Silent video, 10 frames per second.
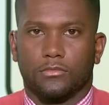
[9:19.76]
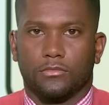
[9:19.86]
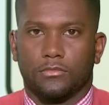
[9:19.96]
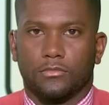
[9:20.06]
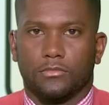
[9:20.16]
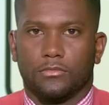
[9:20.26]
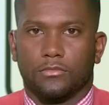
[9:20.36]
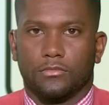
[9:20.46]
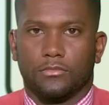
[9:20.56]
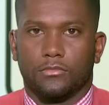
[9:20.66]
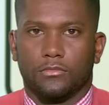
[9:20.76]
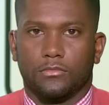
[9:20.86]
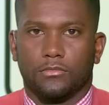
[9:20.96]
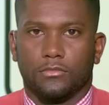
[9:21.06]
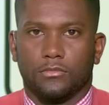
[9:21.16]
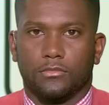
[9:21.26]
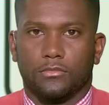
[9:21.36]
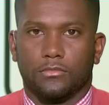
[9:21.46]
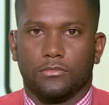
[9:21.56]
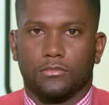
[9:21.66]

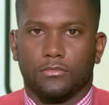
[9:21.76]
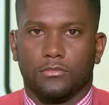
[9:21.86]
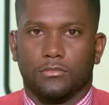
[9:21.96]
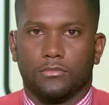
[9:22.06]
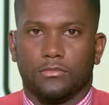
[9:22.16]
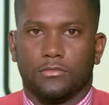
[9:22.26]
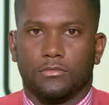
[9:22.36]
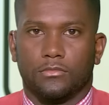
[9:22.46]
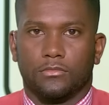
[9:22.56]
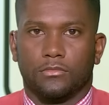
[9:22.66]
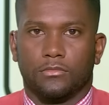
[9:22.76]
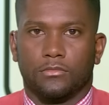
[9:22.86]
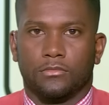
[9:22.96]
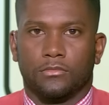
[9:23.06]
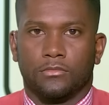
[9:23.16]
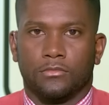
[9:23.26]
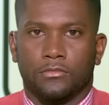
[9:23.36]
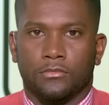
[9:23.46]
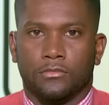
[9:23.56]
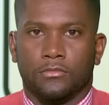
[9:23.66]

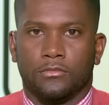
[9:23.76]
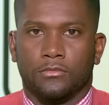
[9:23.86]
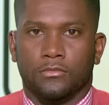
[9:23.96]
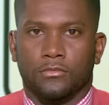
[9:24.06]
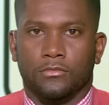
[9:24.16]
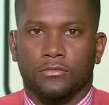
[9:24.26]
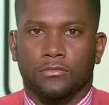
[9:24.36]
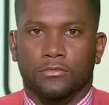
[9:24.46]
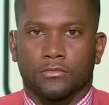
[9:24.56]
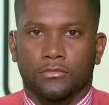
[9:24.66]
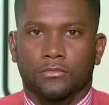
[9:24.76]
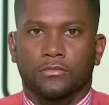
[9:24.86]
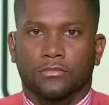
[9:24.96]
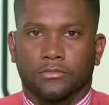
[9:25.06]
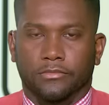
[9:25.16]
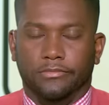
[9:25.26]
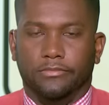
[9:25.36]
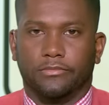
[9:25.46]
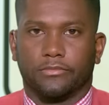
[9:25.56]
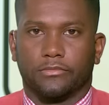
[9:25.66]

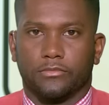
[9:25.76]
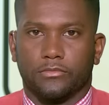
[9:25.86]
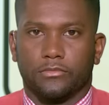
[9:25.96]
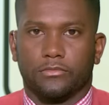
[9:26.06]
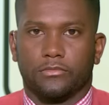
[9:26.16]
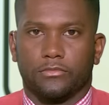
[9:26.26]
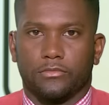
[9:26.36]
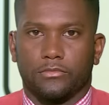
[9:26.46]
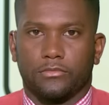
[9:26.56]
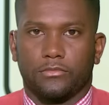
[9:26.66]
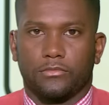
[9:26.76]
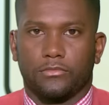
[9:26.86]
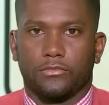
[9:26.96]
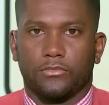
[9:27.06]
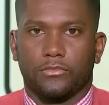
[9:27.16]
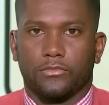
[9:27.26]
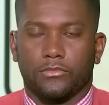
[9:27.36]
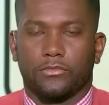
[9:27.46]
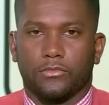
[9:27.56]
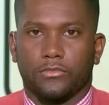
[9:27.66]
The person shown says nothing.